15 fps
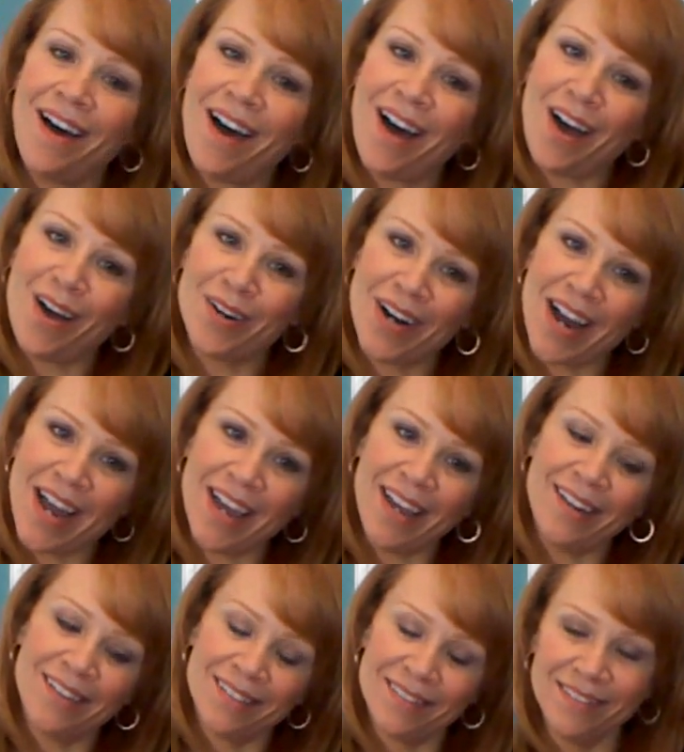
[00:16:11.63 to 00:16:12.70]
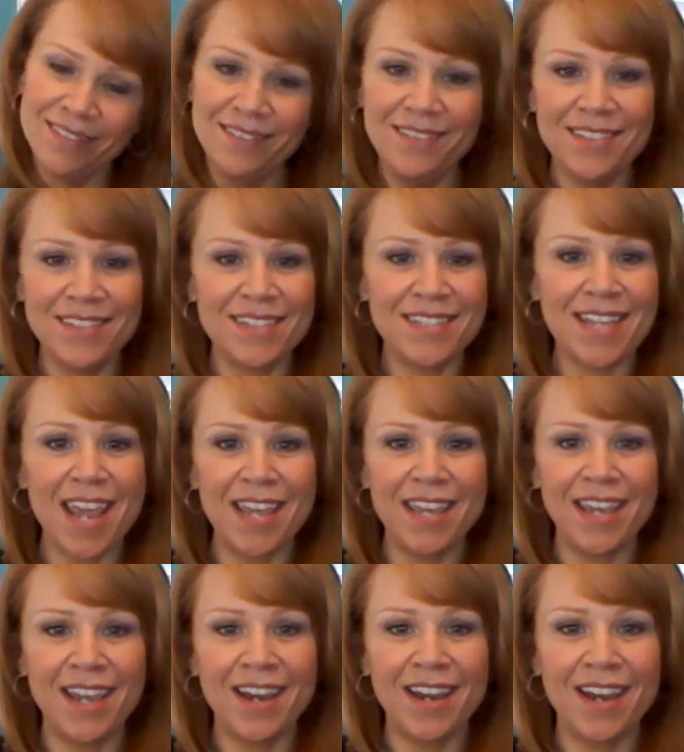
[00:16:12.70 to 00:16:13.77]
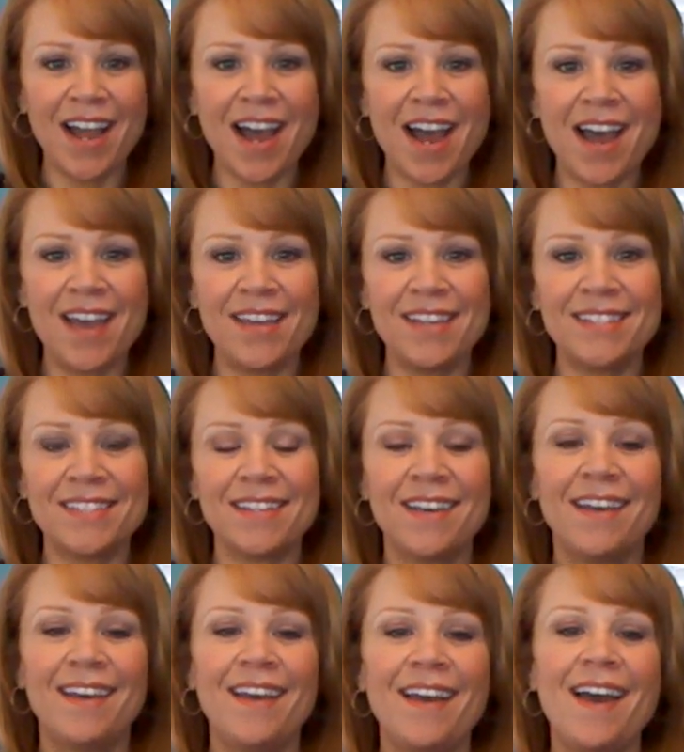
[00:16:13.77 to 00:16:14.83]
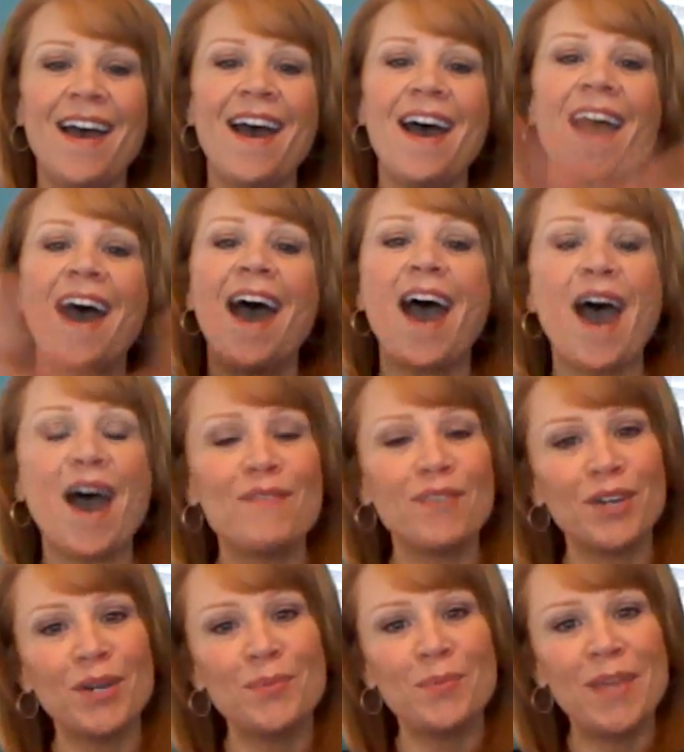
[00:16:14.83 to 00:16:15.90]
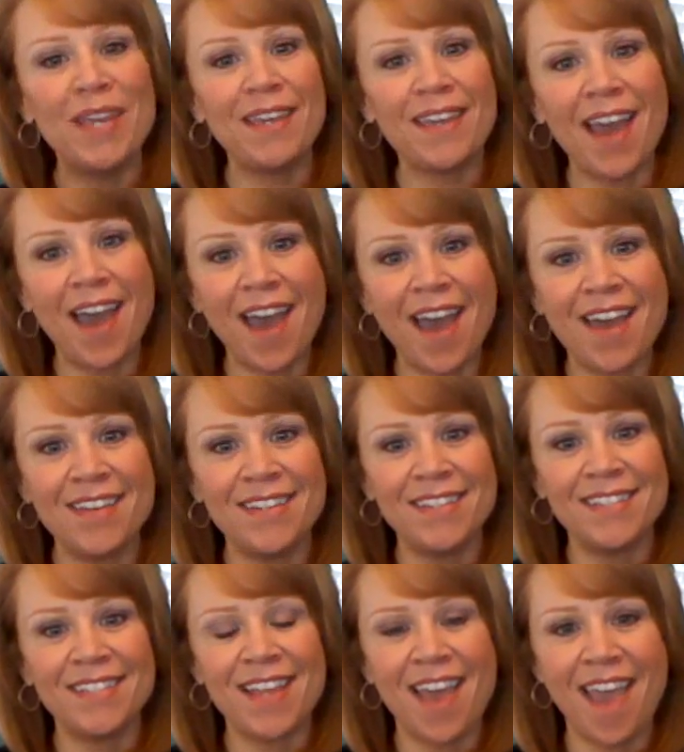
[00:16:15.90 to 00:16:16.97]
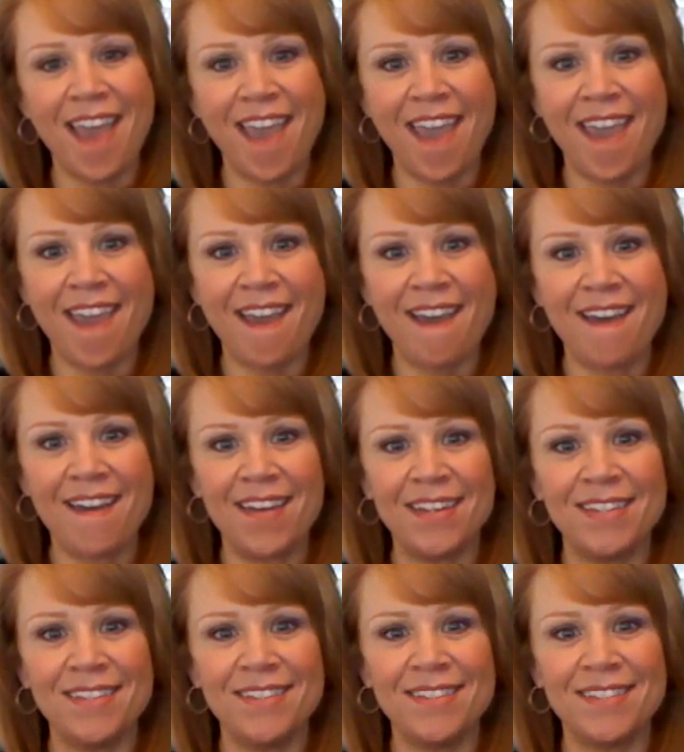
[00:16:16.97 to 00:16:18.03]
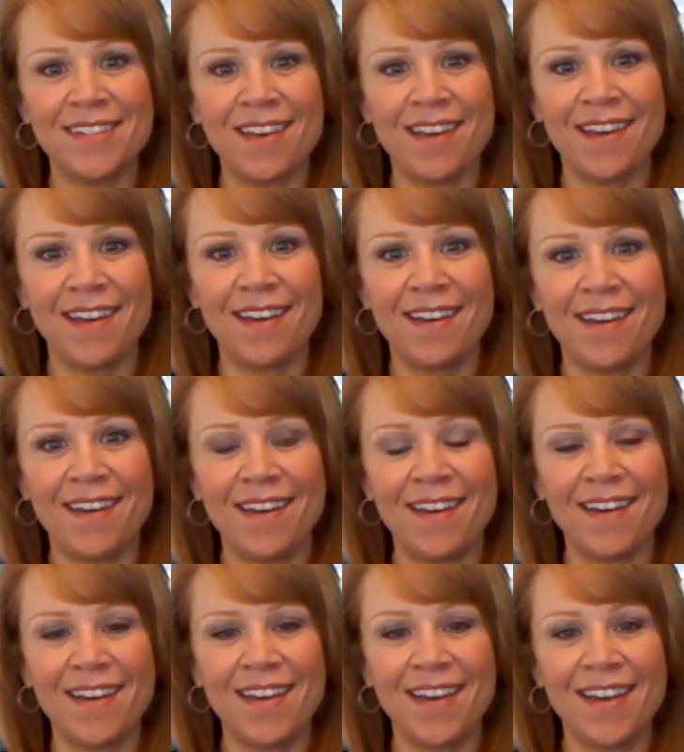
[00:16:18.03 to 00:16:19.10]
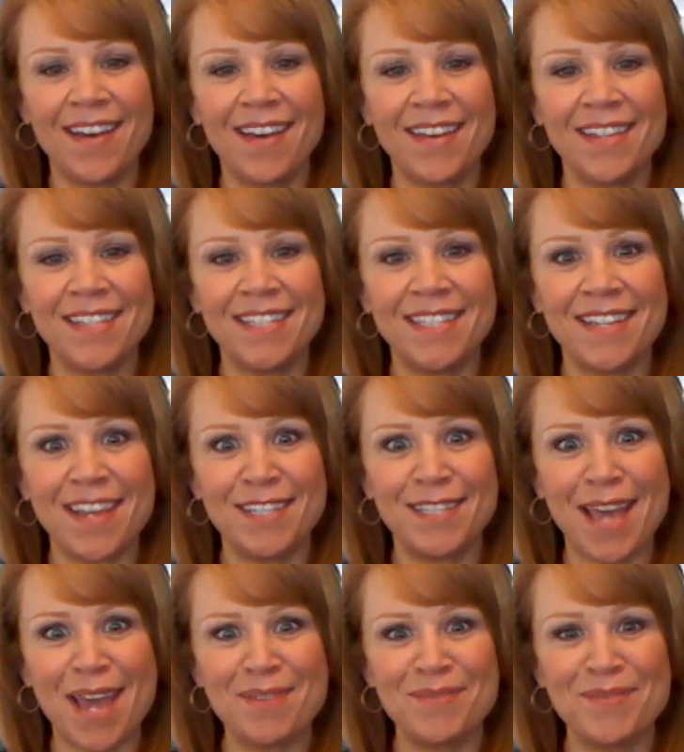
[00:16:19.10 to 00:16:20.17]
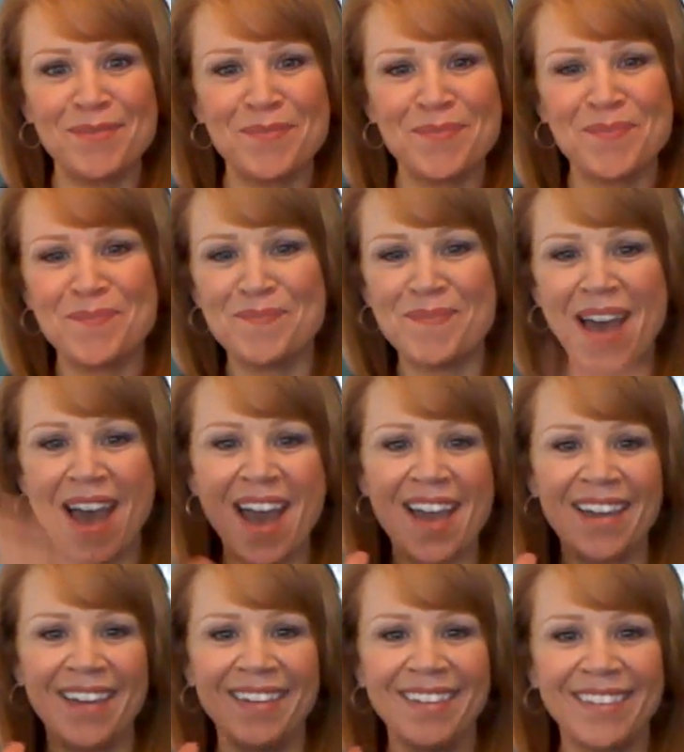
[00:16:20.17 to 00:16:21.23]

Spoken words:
All right, take care, guys. Have a good weekend and stay safe. Bye.